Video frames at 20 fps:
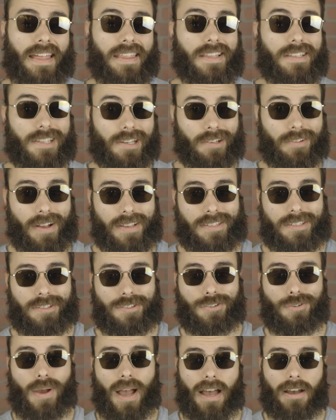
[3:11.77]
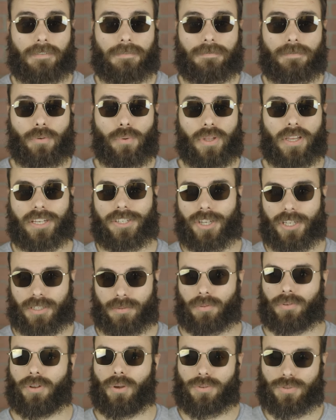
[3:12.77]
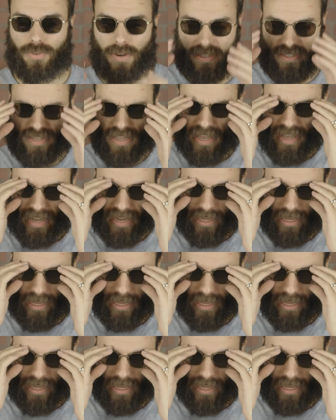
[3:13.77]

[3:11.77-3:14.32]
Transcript: These sunglasses do have fully adjustable nose rests